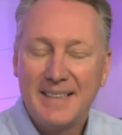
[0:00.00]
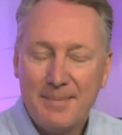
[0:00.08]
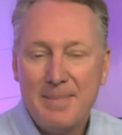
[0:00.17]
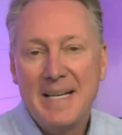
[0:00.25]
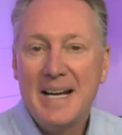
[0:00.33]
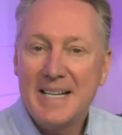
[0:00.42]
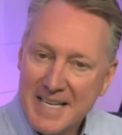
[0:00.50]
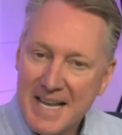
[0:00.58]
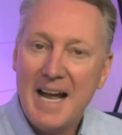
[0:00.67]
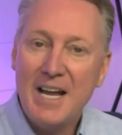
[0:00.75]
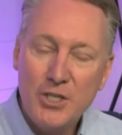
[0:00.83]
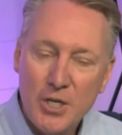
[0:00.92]
because
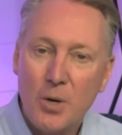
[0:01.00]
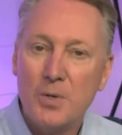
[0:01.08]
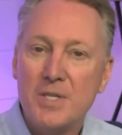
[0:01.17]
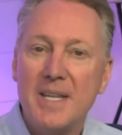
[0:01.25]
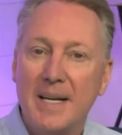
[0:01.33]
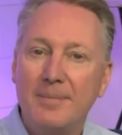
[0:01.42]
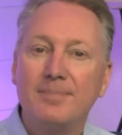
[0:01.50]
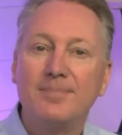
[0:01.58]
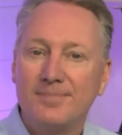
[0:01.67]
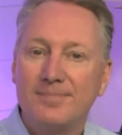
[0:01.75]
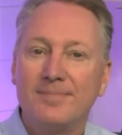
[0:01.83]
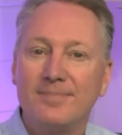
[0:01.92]
God chose
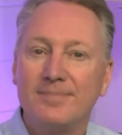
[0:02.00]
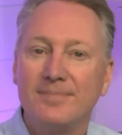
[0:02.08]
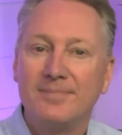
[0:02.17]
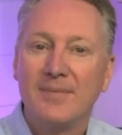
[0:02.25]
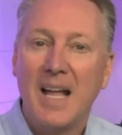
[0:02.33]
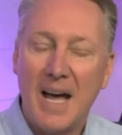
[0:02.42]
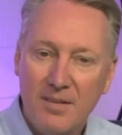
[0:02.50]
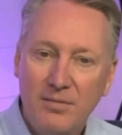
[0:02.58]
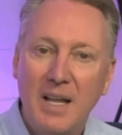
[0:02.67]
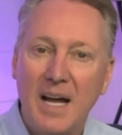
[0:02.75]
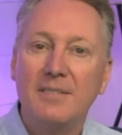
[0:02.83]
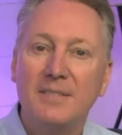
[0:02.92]
them out of
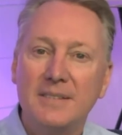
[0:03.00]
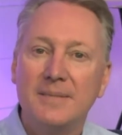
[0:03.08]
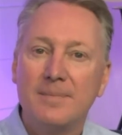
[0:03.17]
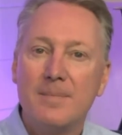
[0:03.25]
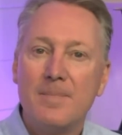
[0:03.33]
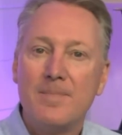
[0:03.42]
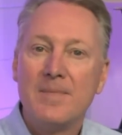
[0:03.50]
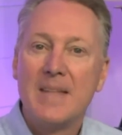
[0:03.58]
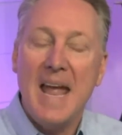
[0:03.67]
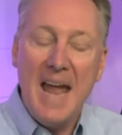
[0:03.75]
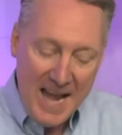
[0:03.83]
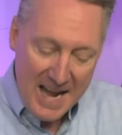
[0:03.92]
love.
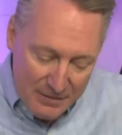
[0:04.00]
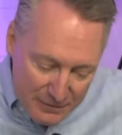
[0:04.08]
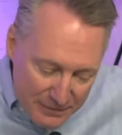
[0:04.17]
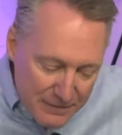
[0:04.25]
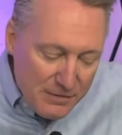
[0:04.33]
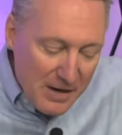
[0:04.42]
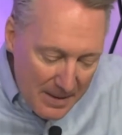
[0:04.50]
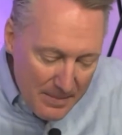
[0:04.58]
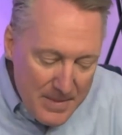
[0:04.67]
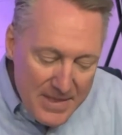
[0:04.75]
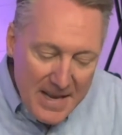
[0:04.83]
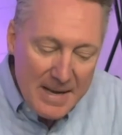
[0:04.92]
And
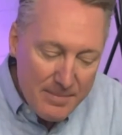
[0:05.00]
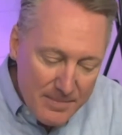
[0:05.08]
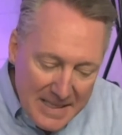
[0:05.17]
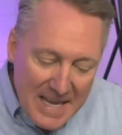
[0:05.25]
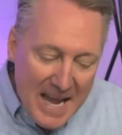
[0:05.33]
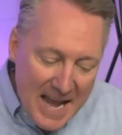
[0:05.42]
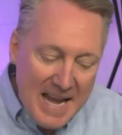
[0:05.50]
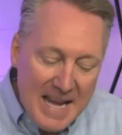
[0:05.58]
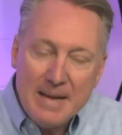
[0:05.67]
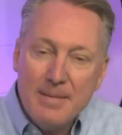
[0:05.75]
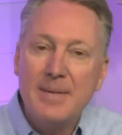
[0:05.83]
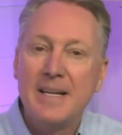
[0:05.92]
from them
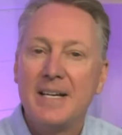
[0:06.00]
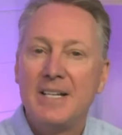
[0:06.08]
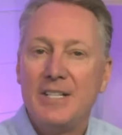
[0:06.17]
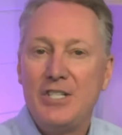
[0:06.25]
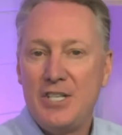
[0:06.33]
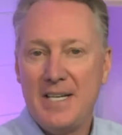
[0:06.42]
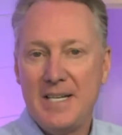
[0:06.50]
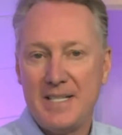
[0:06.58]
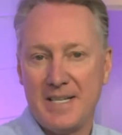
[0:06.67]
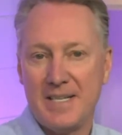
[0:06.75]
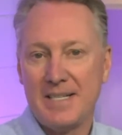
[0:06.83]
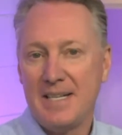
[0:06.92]
came
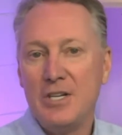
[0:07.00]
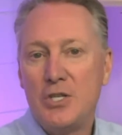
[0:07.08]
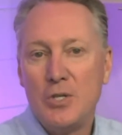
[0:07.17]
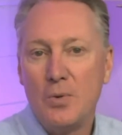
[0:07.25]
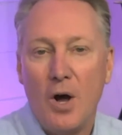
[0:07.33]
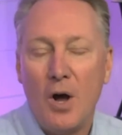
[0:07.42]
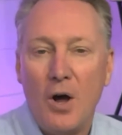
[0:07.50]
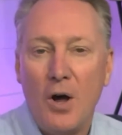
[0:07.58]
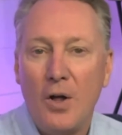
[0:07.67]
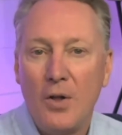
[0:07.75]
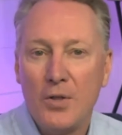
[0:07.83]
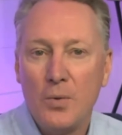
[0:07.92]
Jesus into
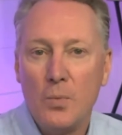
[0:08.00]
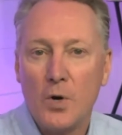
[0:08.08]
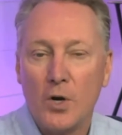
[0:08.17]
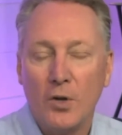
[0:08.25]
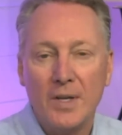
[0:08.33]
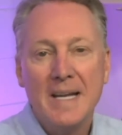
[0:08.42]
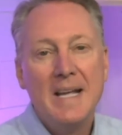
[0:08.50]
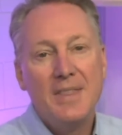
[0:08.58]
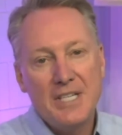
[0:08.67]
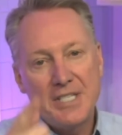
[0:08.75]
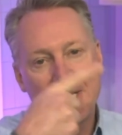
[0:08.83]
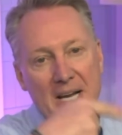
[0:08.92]
all the world.
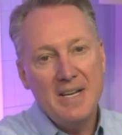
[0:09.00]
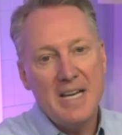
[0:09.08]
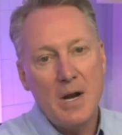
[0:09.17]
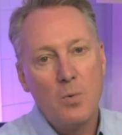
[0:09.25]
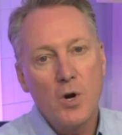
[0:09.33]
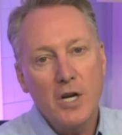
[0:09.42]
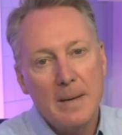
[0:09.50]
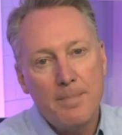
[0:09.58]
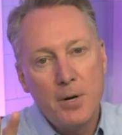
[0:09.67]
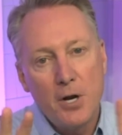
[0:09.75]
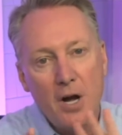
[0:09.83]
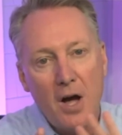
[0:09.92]
This Sunday, we're going to
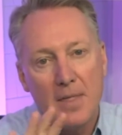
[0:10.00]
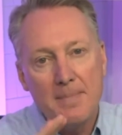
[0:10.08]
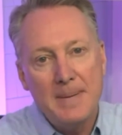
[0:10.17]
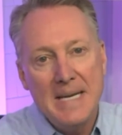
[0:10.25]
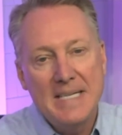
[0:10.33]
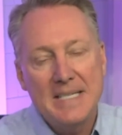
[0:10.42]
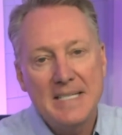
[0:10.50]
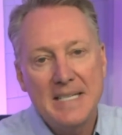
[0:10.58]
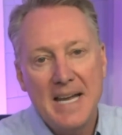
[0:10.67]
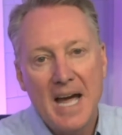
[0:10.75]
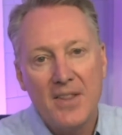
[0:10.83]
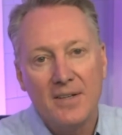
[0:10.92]
put all the pieces
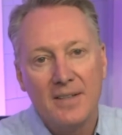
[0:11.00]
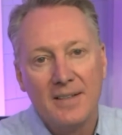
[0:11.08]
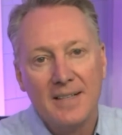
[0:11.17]
together